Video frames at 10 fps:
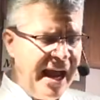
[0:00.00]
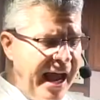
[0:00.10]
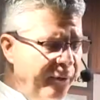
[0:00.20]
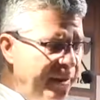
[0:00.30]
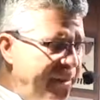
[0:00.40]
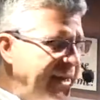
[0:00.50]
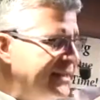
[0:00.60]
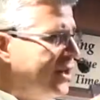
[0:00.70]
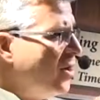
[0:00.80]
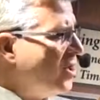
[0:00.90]
Every
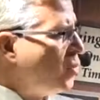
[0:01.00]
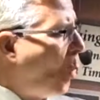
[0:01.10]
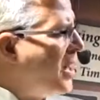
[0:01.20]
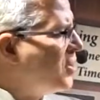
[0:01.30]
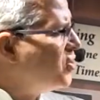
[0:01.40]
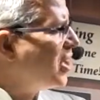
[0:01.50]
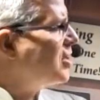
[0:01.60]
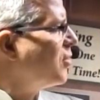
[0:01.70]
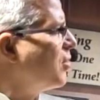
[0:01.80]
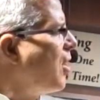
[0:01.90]
piece here is $100 to
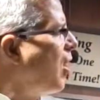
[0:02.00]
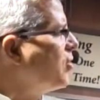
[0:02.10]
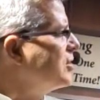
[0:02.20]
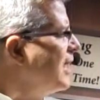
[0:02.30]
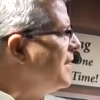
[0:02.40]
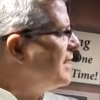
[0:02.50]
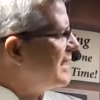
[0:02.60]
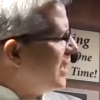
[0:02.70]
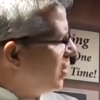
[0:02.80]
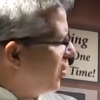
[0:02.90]
$600, and this
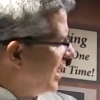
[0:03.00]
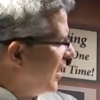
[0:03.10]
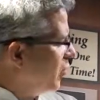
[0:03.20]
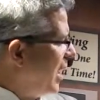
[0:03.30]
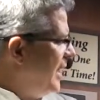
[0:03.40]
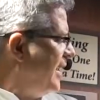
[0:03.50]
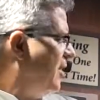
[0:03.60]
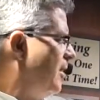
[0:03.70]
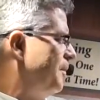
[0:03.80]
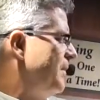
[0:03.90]
set you're looking at right
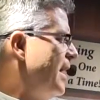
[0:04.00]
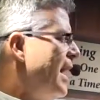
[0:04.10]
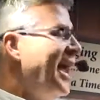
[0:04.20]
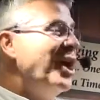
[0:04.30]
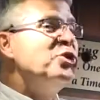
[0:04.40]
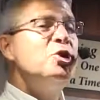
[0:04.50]
here is